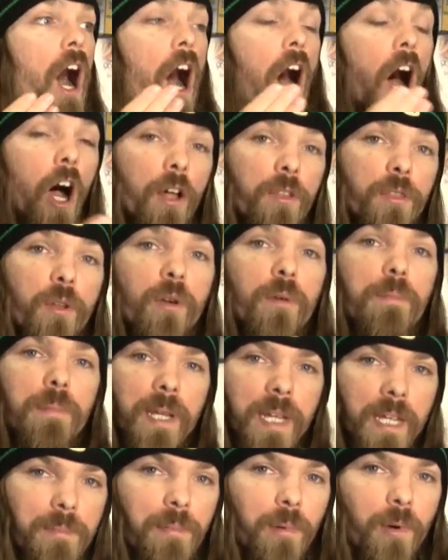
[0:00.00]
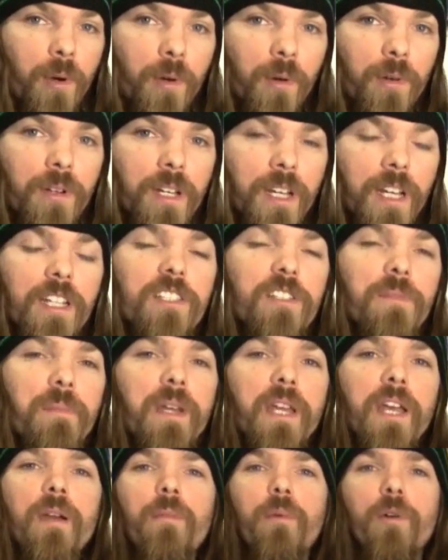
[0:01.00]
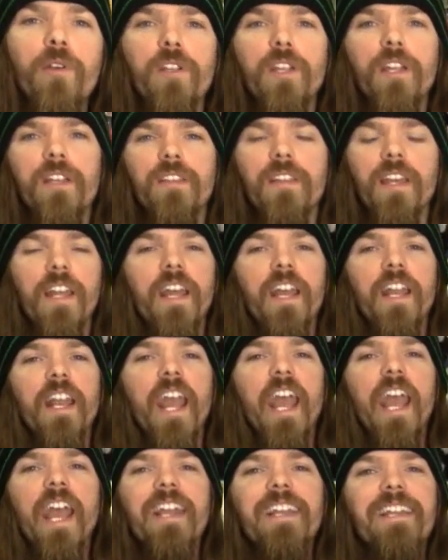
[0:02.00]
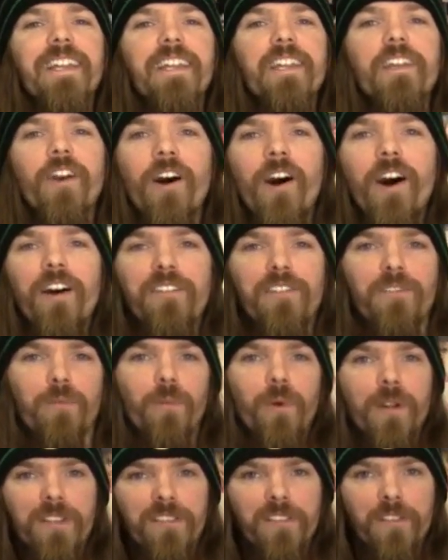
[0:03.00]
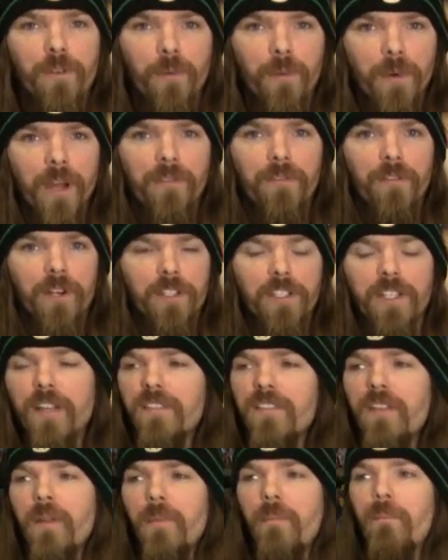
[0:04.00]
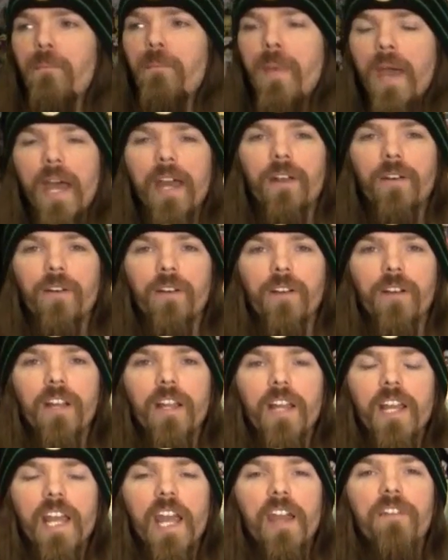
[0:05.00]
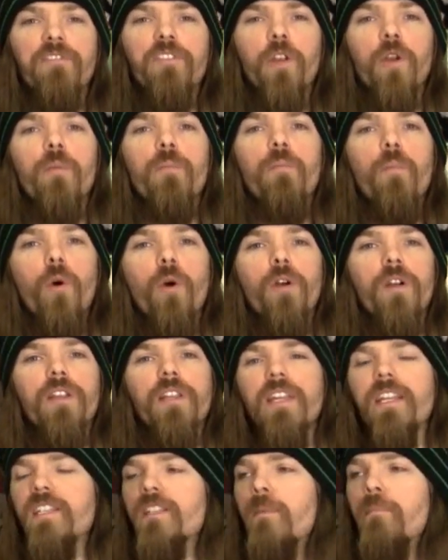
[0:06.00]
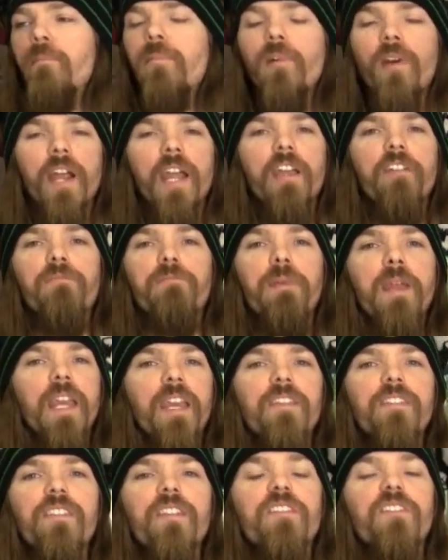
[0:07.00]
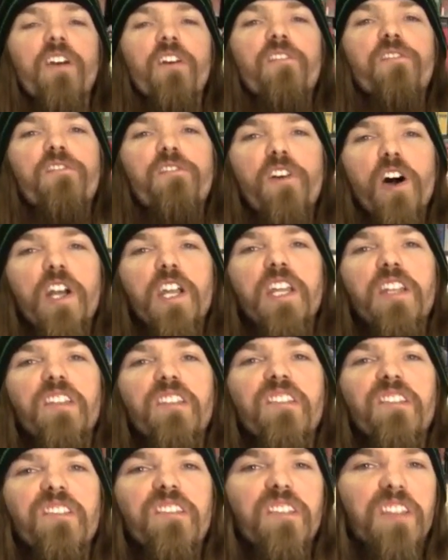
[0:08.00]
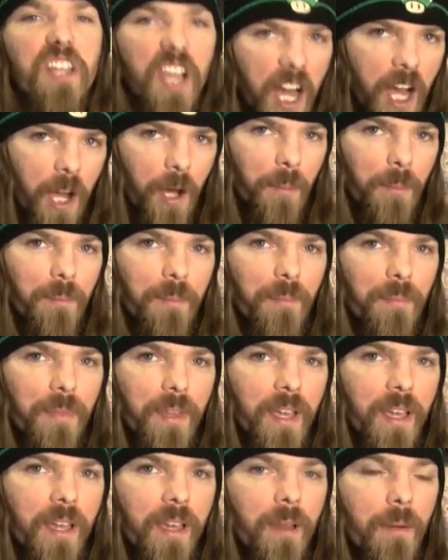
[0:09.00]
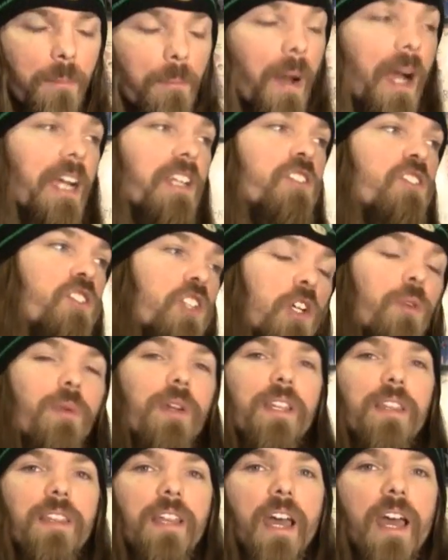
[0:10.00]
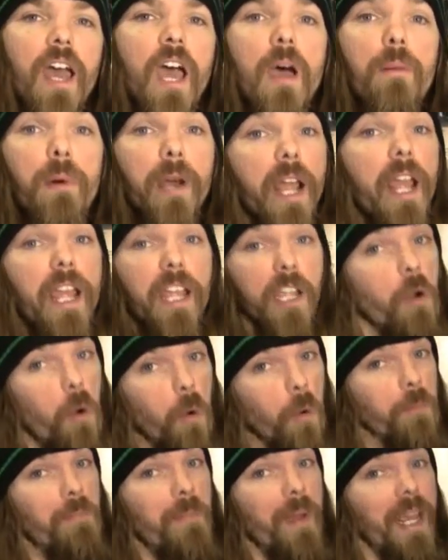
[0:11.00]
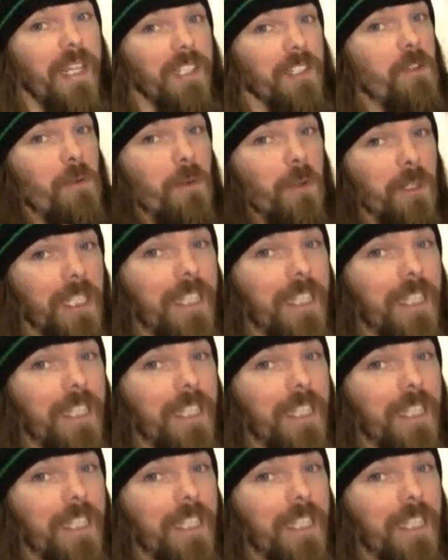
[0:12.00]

other people to be able to get that at any cost whatsoever. It doesn't matter if they're morally depraved pieces of fucking scum by doing that, but hey, old man, you at